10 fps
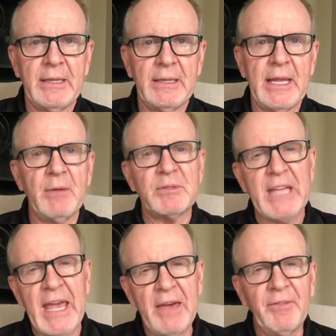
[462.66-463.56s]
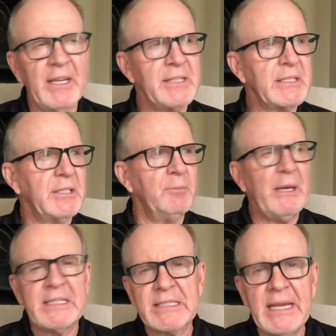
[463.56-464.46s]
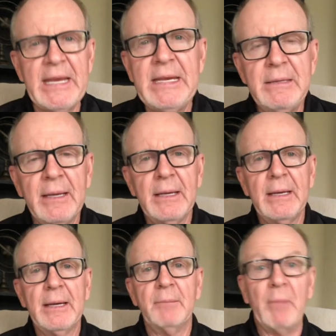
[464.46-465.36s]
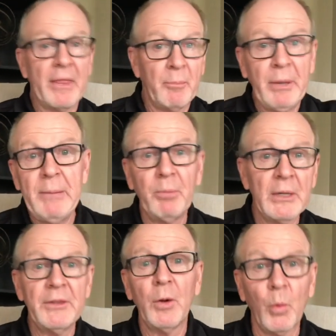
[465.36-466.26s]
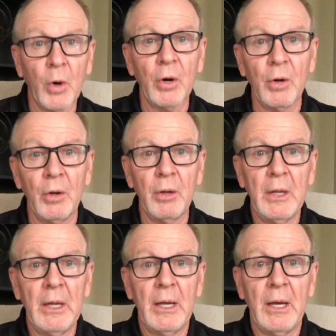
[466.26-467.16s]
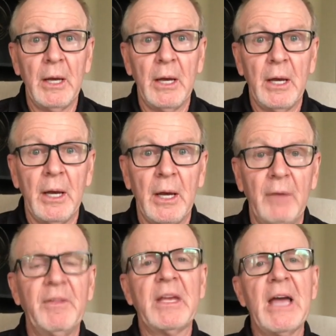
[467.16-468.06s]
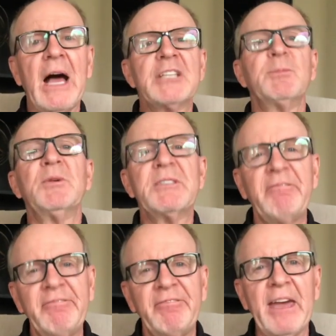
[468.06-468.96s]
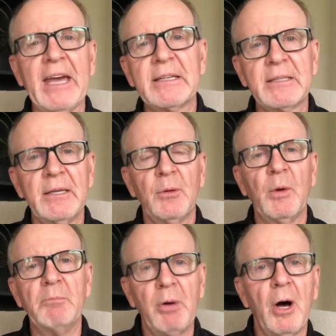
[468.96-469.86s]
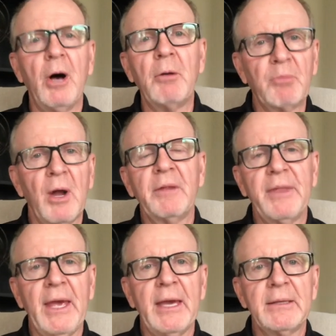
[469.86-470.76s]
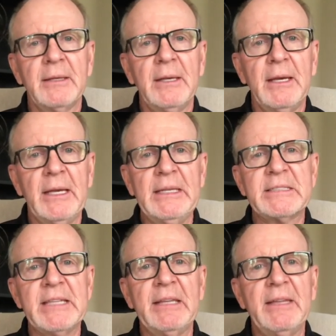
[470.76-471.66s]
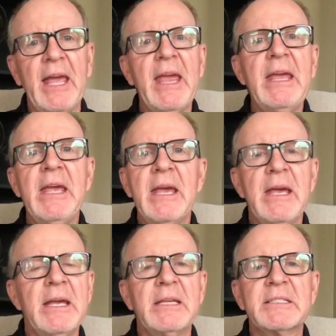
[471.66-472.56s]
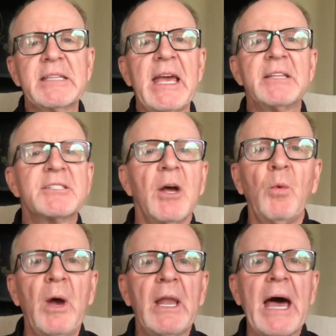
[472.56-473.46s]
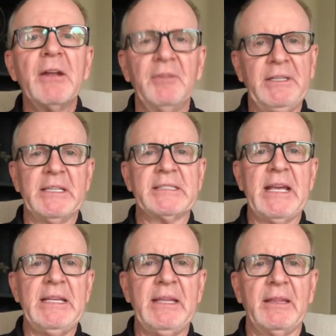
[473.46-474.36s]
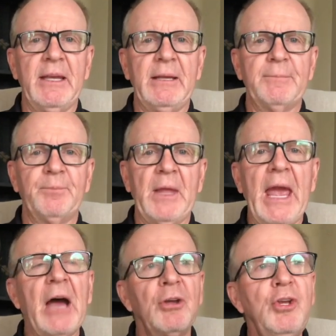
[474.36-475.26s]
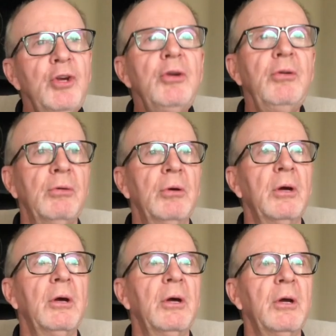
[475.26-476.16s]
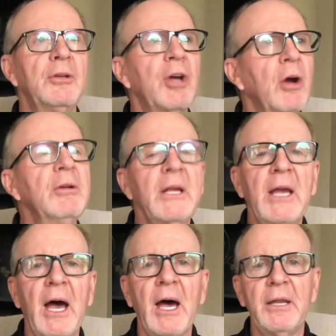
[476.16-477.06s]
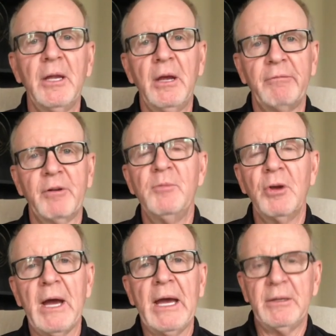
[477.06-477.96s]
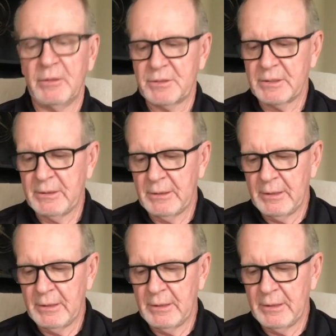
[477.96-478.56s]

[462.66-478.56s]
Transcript: that it was evidence could be seen by the people in the world of the gospel's effect when Paul brought that. And he said, they say it so well, I don't need to say anything. How you turn to God from your idols.